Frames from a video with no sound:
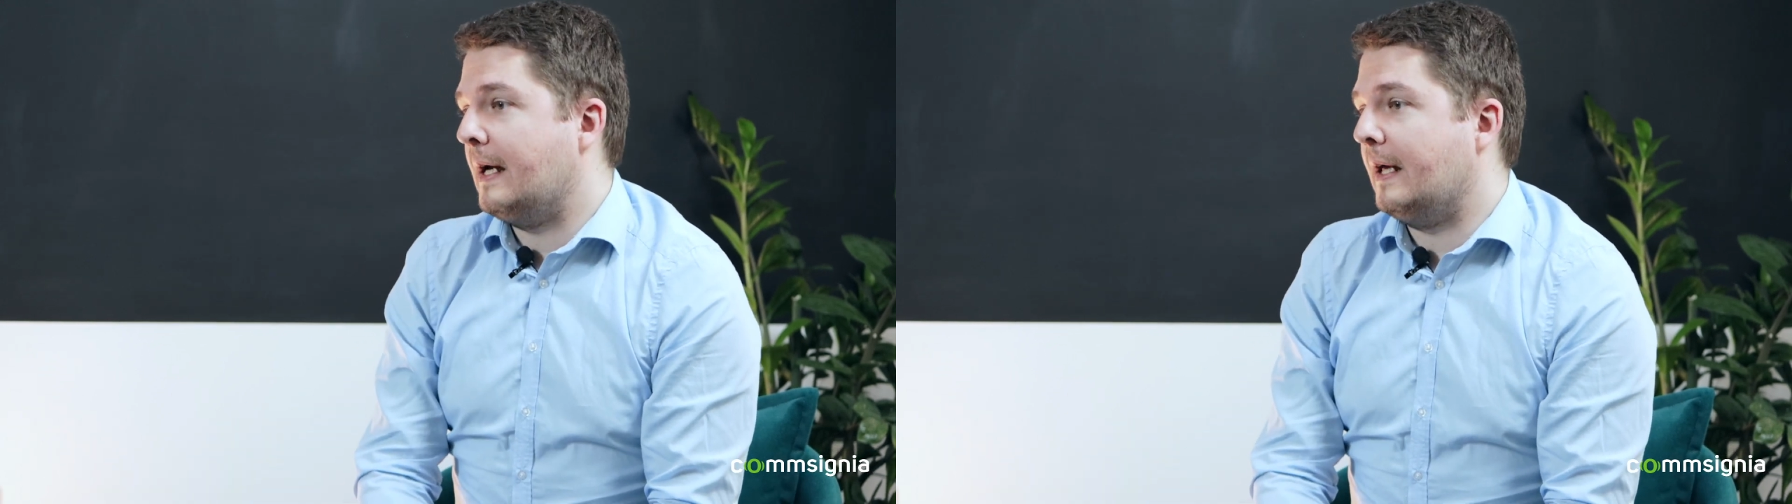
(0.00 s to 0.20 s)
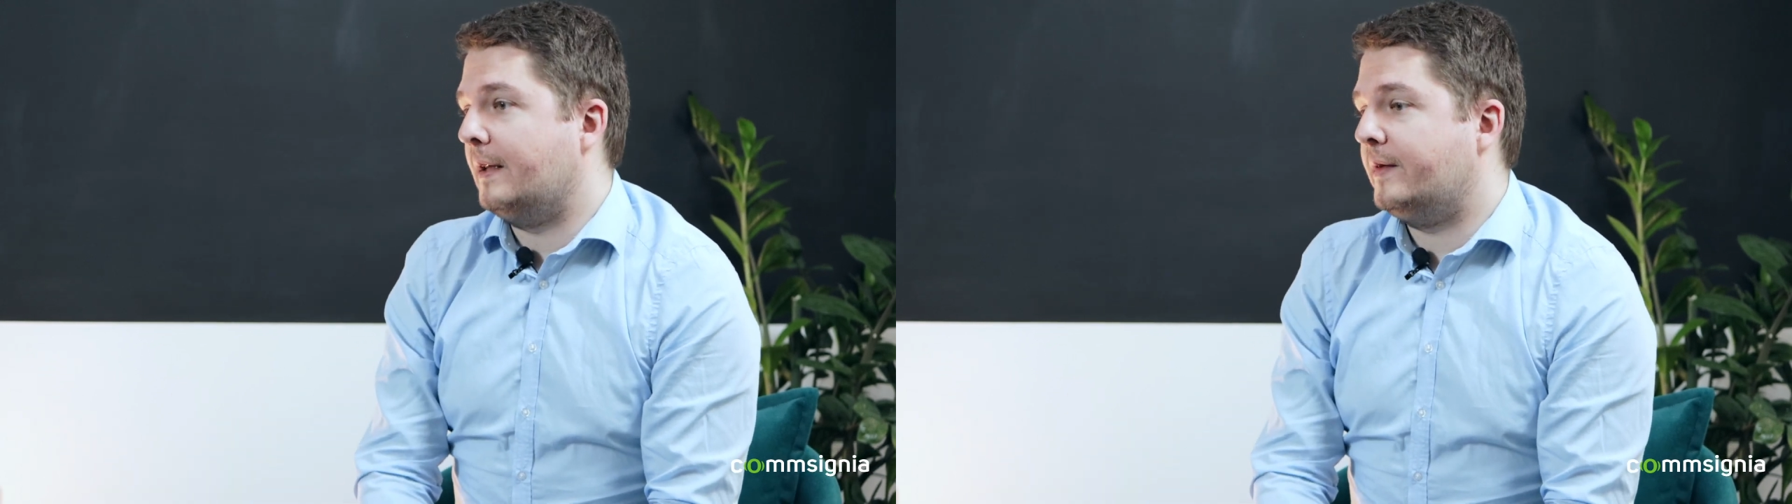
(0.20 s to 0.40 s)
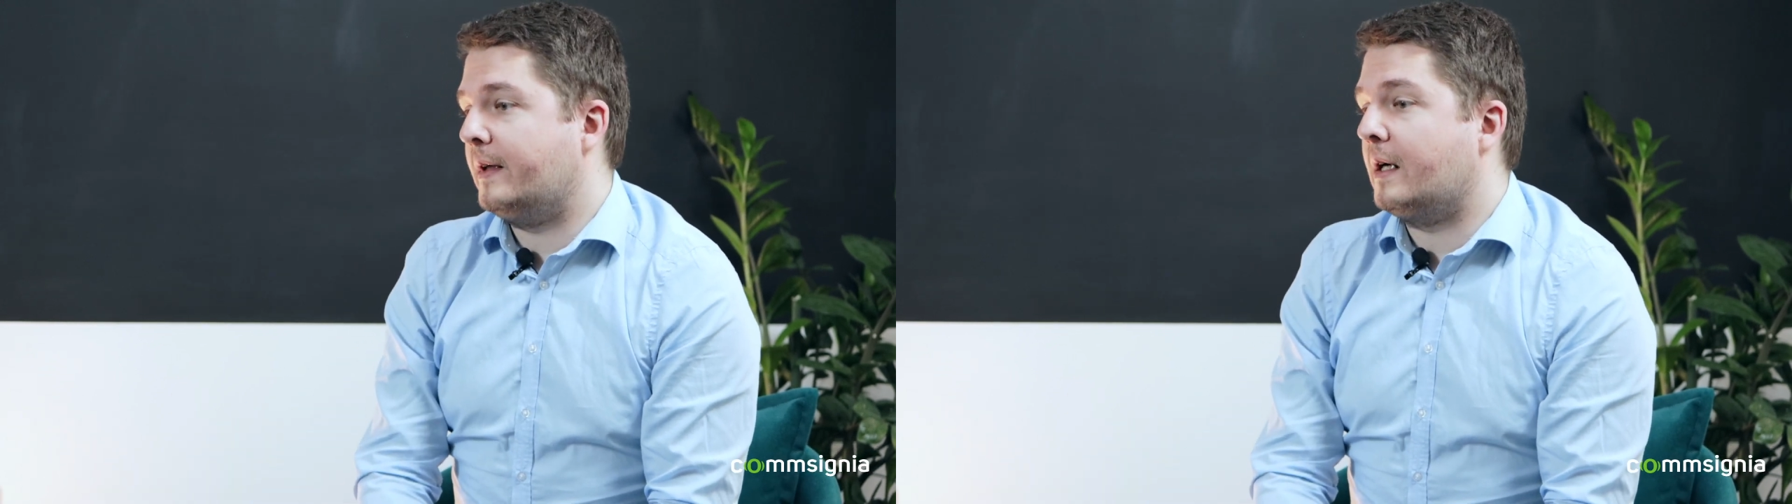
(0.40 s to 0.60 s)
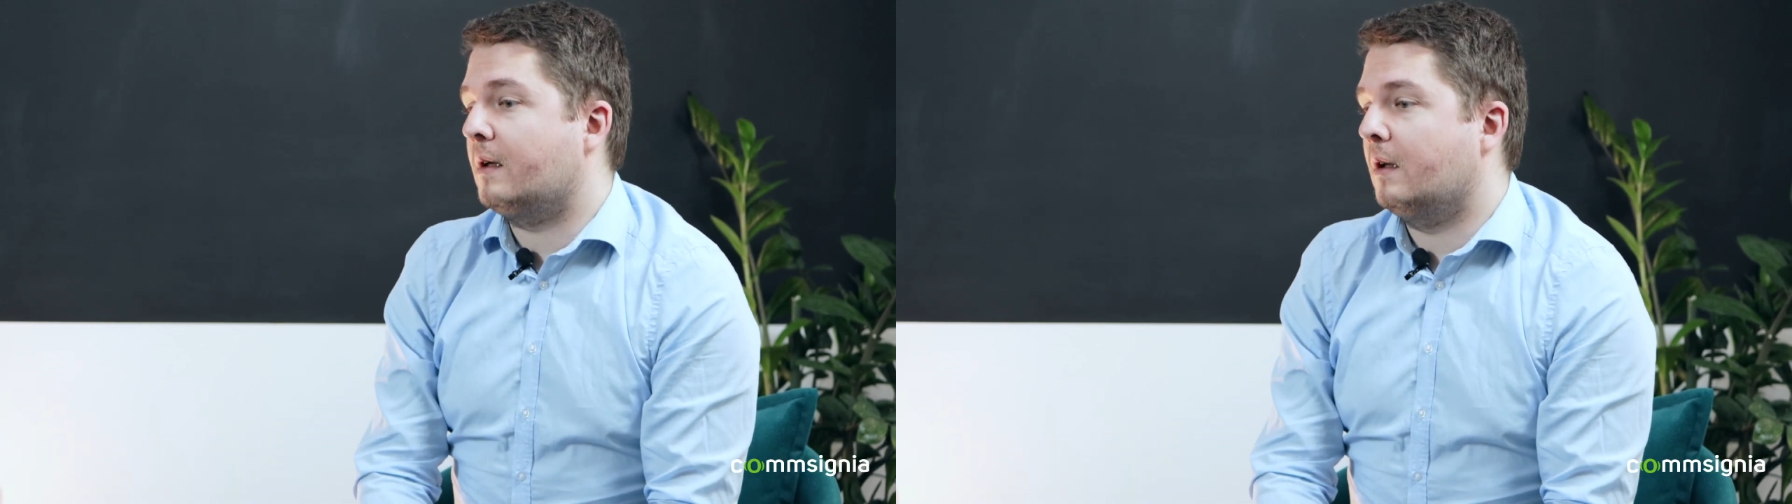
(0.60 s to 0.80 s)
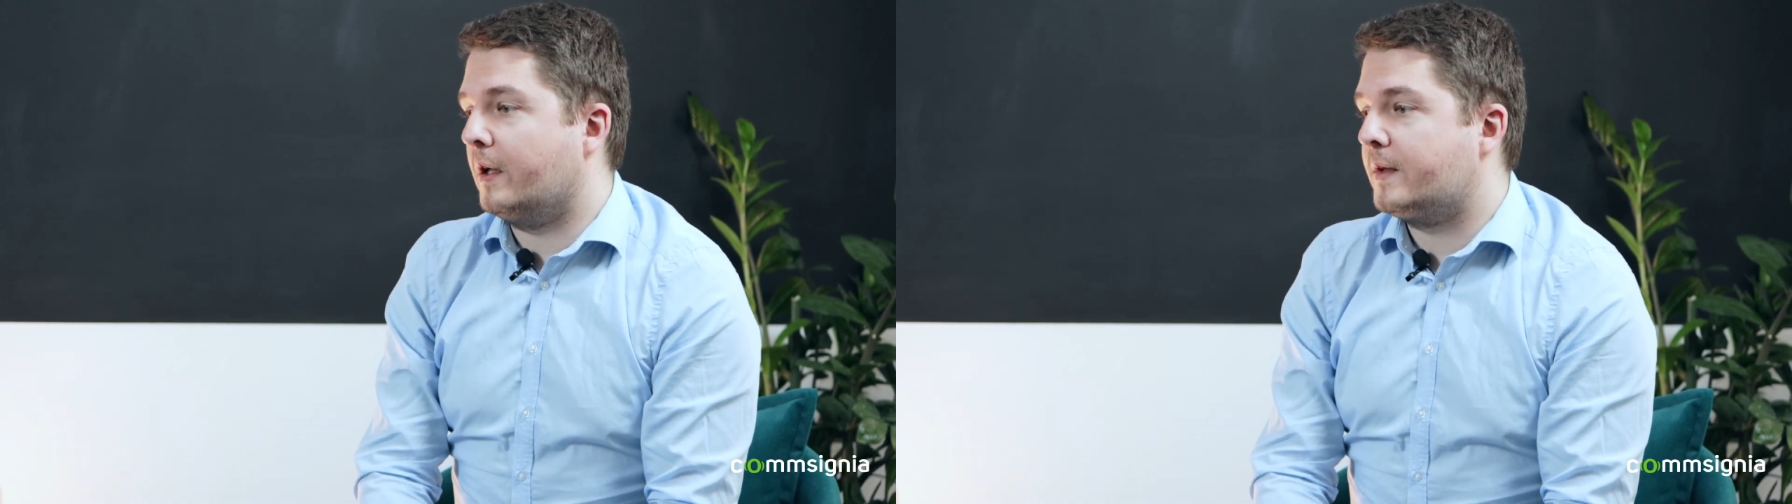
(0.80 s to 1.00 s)
and there
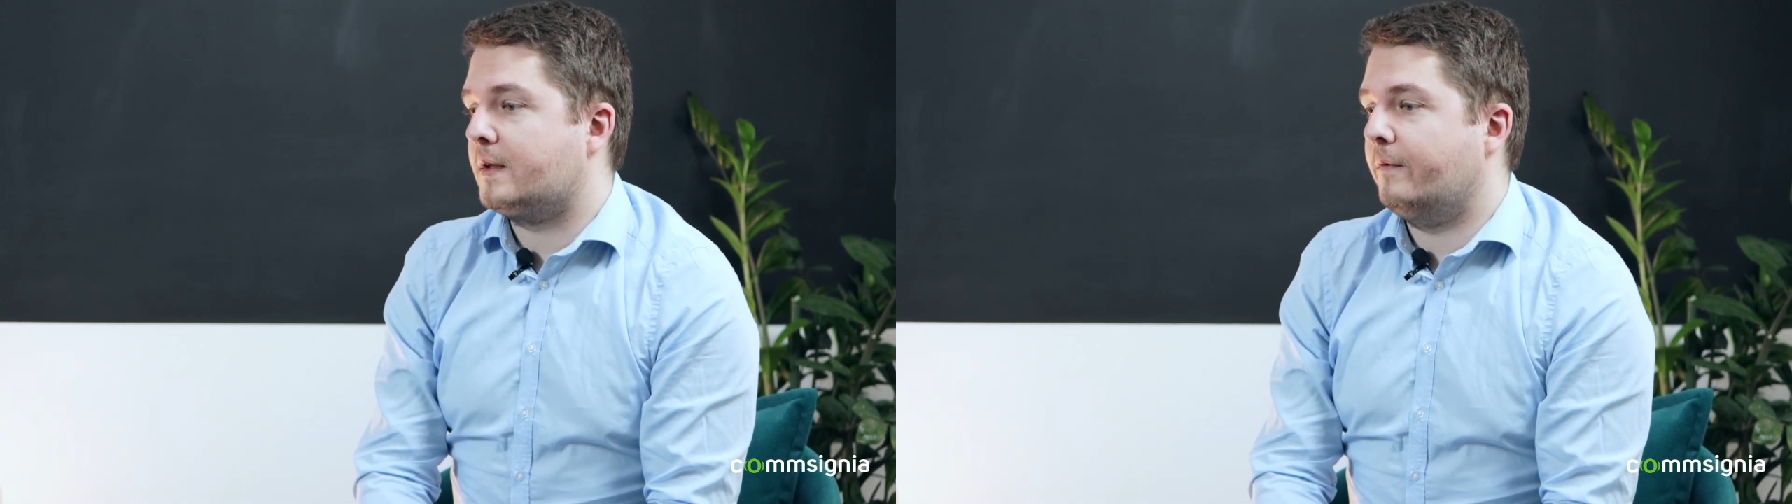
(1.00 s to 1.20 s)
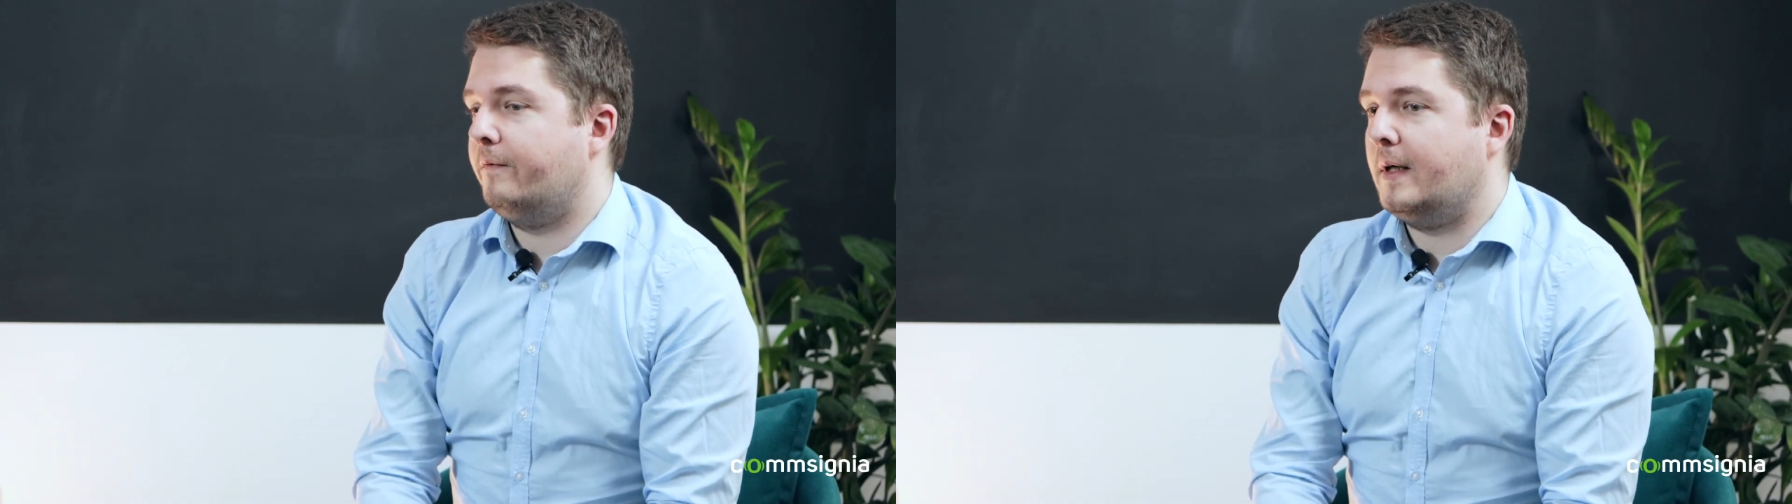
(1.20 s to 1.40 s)
are lots of